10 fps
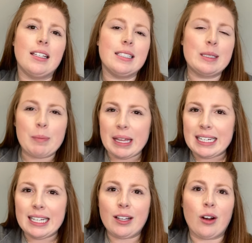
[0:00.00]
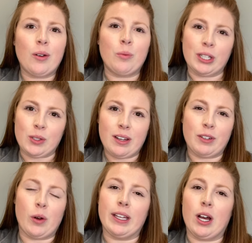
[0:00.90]
Depending on what you have
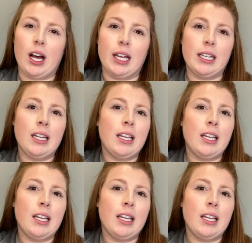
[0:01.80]
going on,